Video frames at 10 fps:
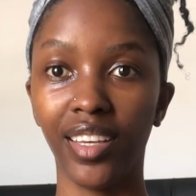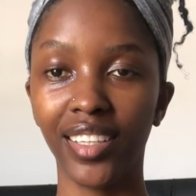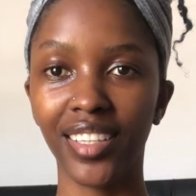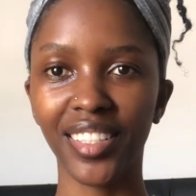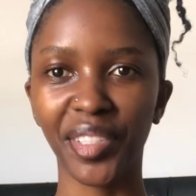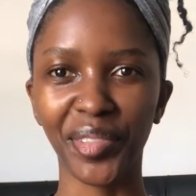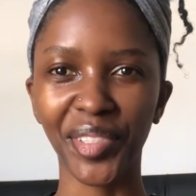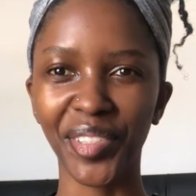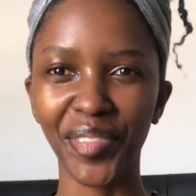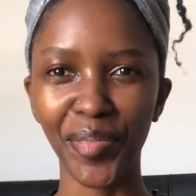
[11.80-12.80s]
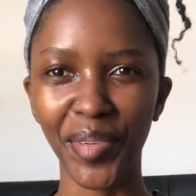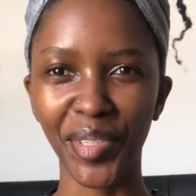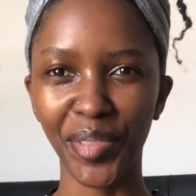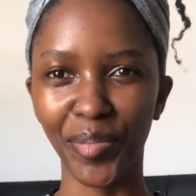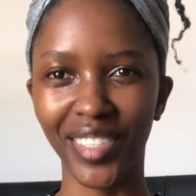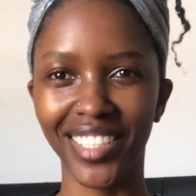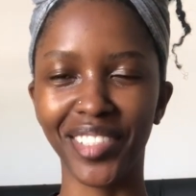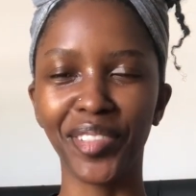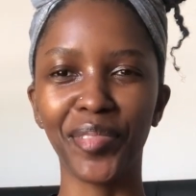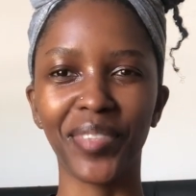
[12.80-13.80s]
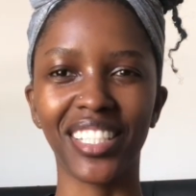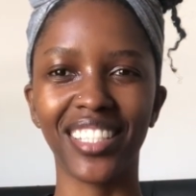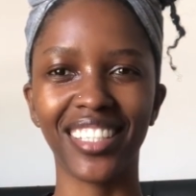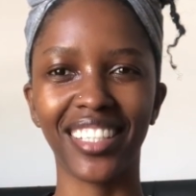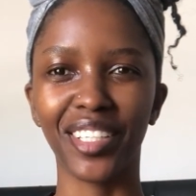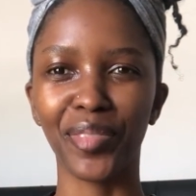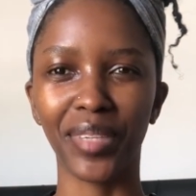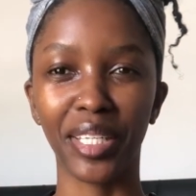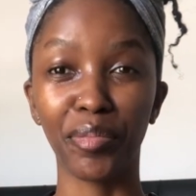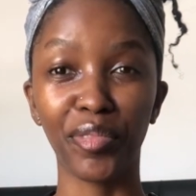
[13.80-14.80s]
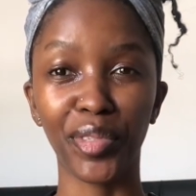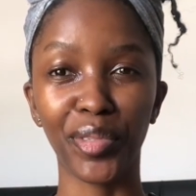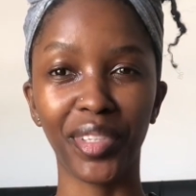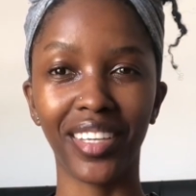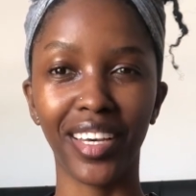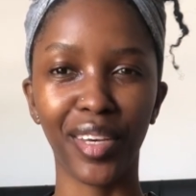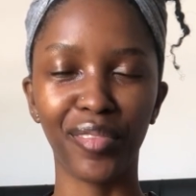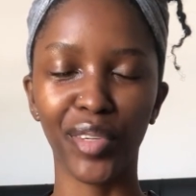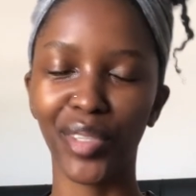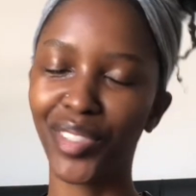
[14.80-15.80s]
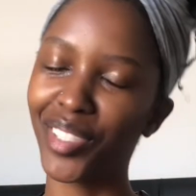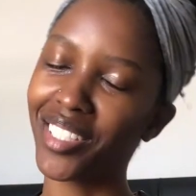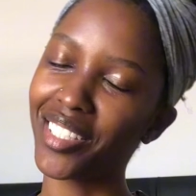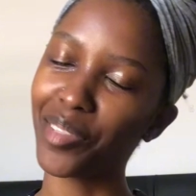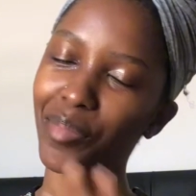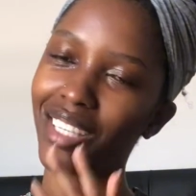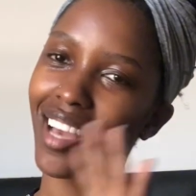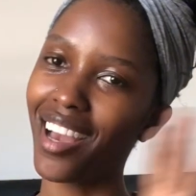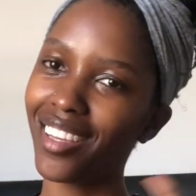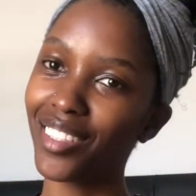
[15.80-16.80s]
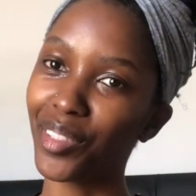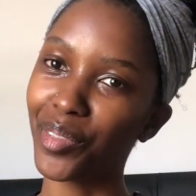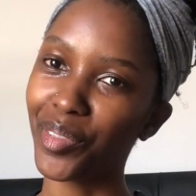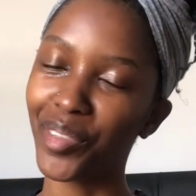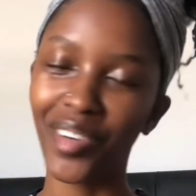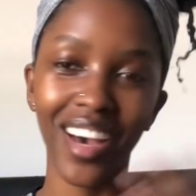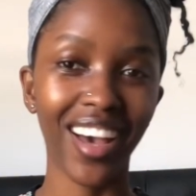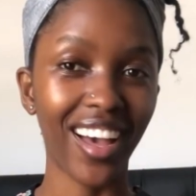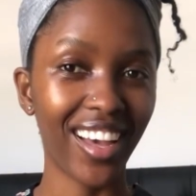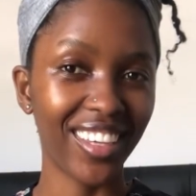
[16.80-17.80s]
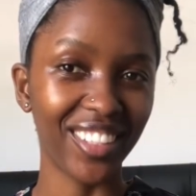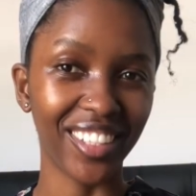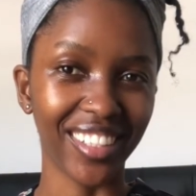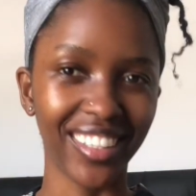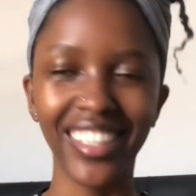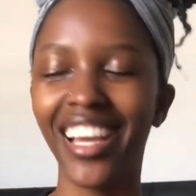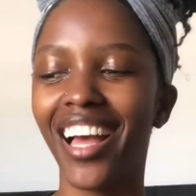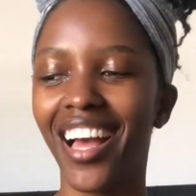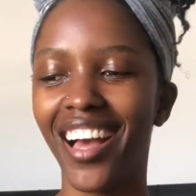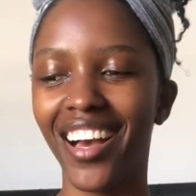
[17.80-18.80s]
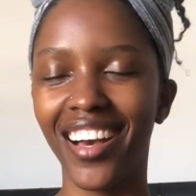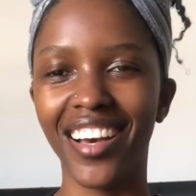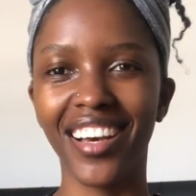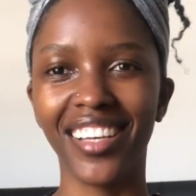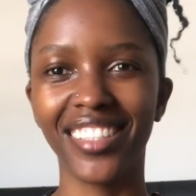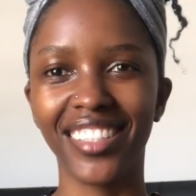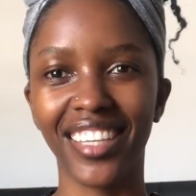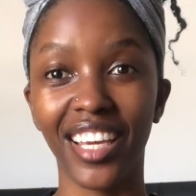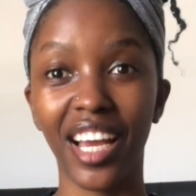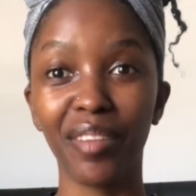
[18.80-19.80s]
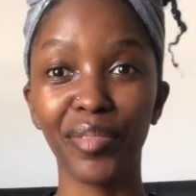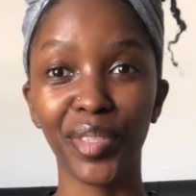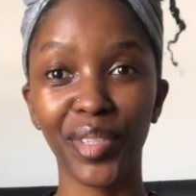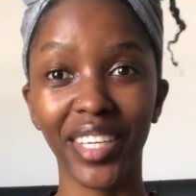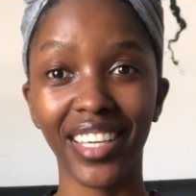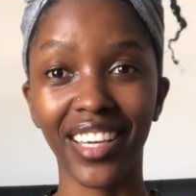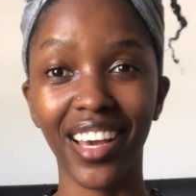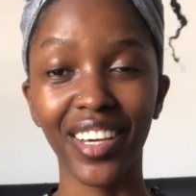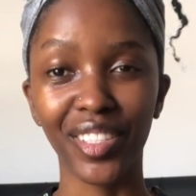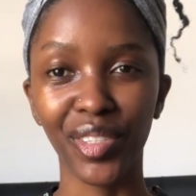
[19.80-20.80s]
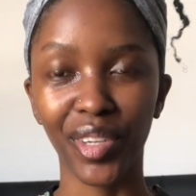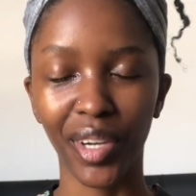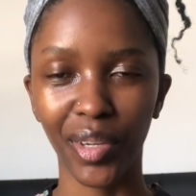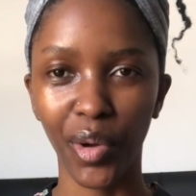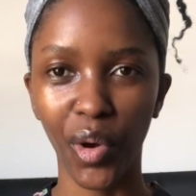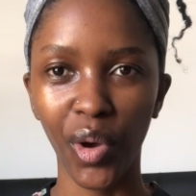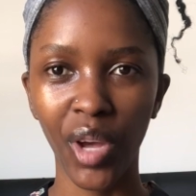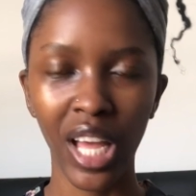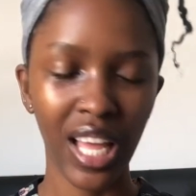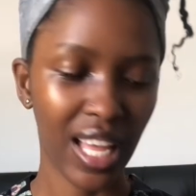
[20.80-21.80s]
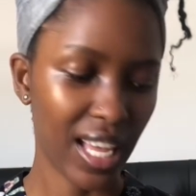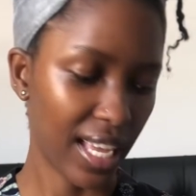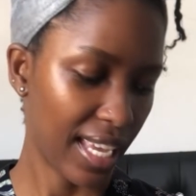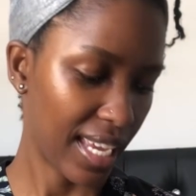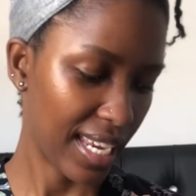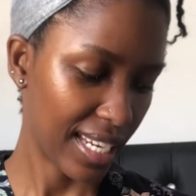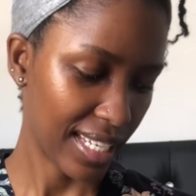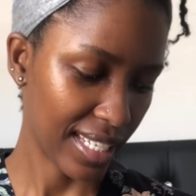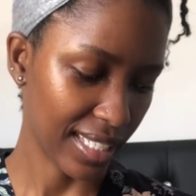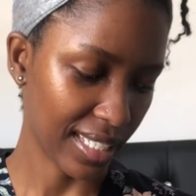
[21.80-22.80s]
guys, welcome to my YouTube channel. Masa Selka is my name. If you're new here, if you're returning to be hi though, how you doing? Today I'm doing a try on haul, and